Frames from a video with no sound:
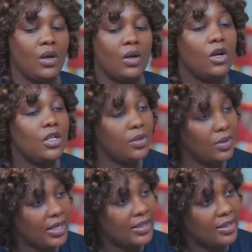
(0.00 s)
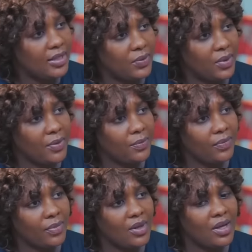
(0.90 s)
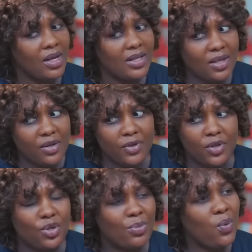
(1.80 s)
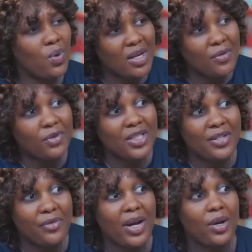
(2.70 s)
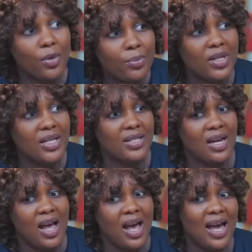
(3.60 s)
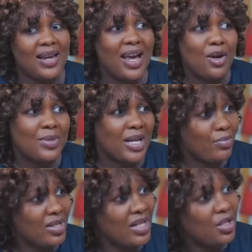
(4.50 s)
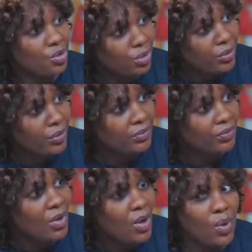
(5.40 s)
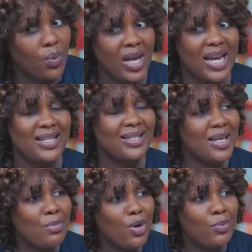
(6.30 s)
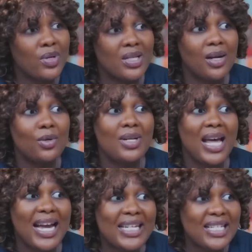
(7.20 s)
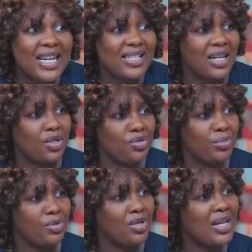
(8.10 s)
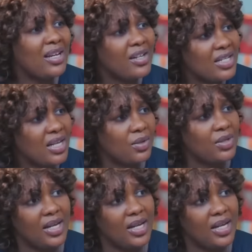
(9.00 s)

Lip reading: Honey, look at it this way. Instead of us to be working for different companies and help their business to grow, we can team up with our own ideas and contribution and create our own